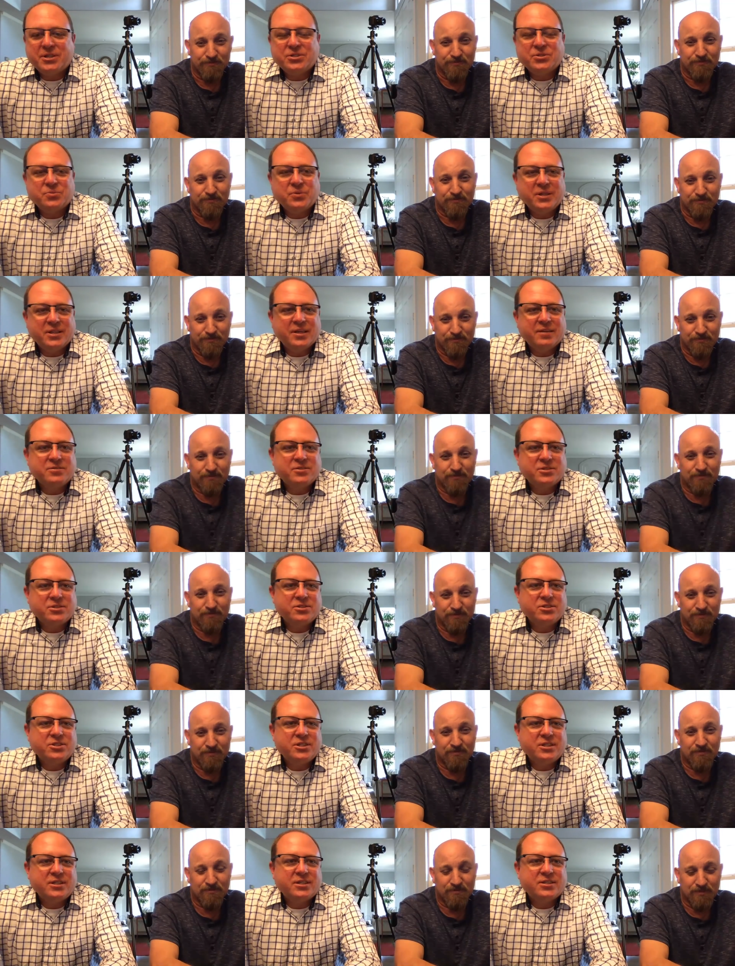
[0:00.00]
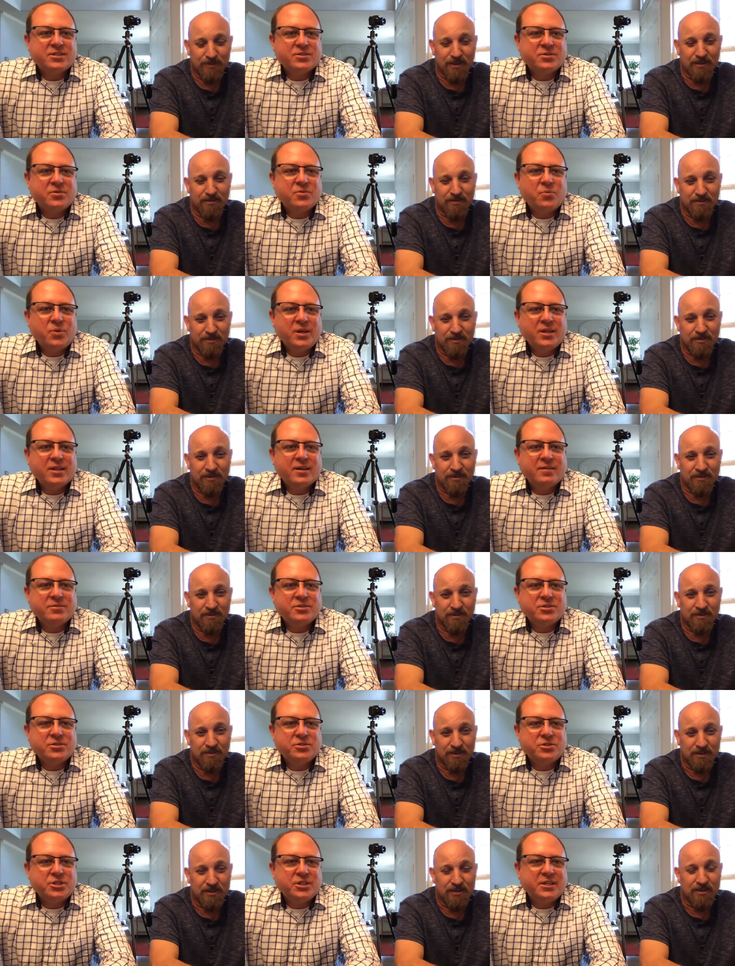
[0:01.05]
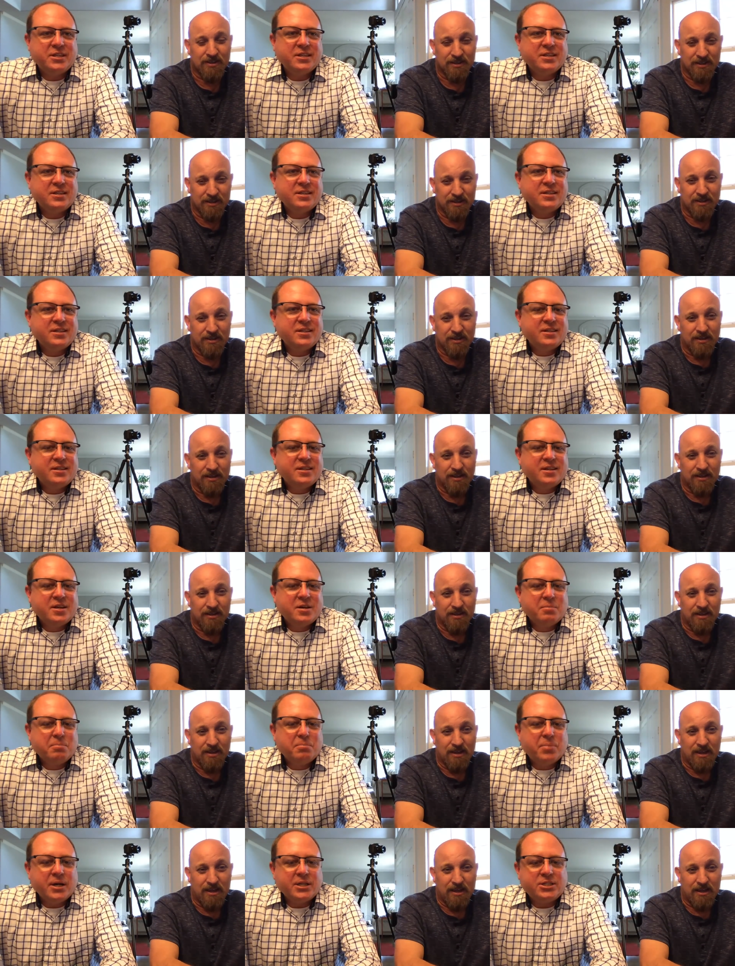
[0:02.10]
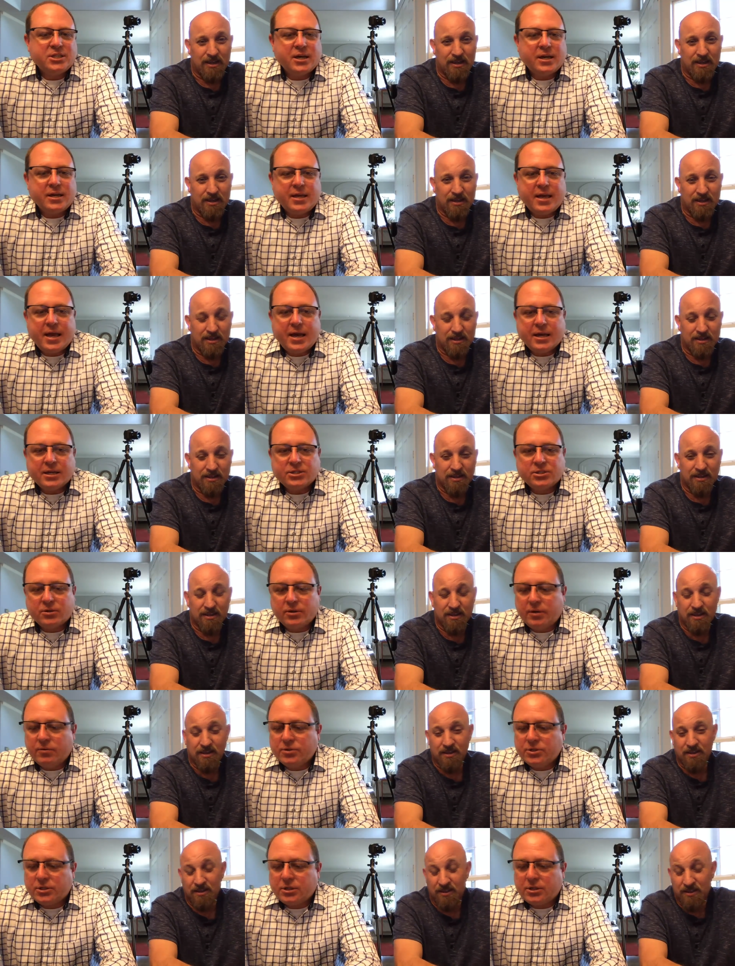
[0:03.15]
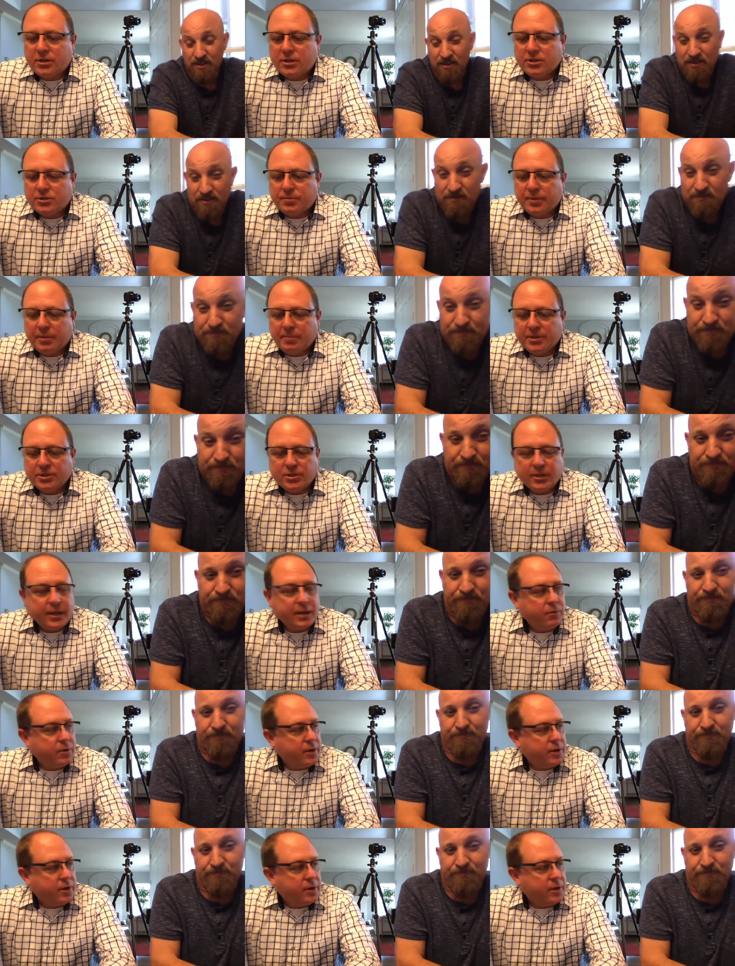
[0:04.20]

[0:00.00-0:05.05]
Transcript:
Speaker 1: as we love sushi because yeah. we love sushi but uh, yeah, so it was a it's been a busy day. We